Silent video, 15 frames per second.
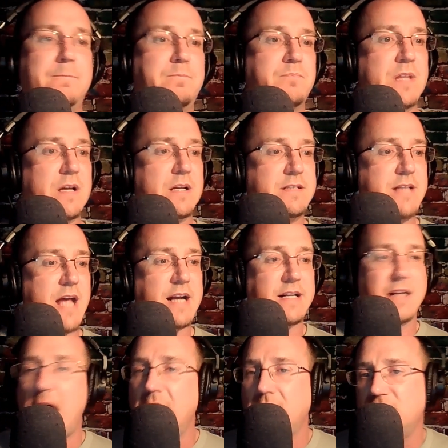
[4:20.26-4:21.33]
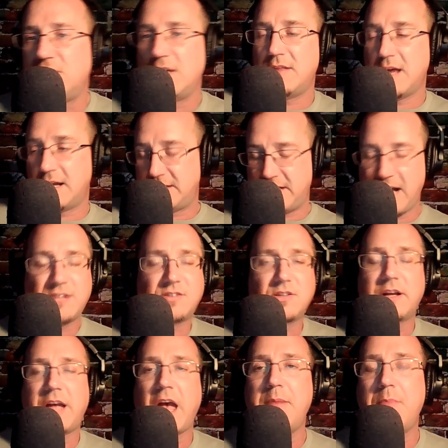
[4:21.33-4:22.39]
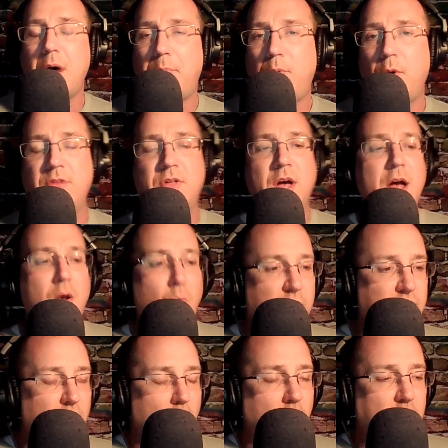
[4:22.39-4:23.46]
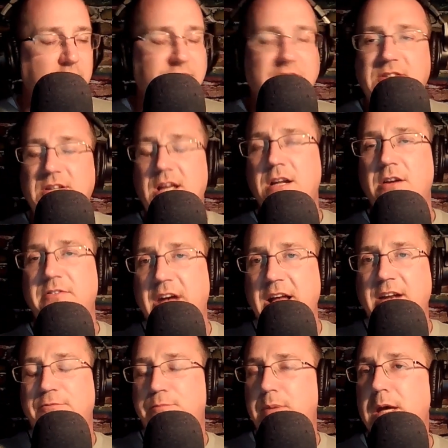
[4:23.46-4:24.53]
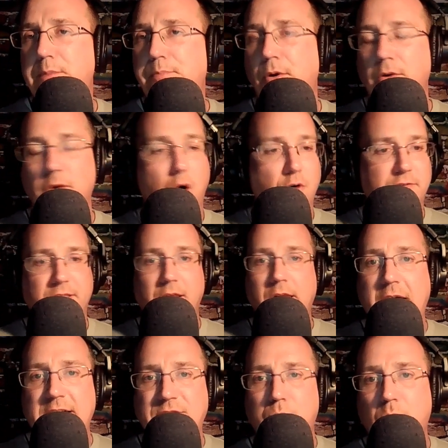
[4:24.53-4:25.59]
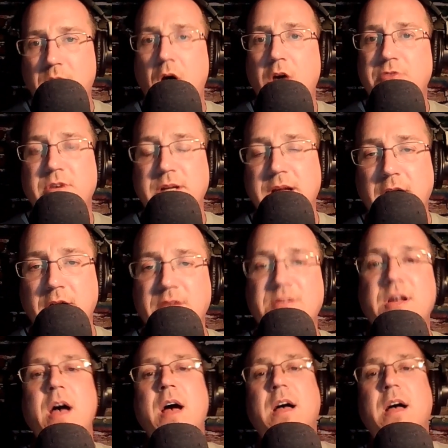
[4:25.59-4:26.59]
the technology that Tesla came up with all of these innovative people over the last 100 years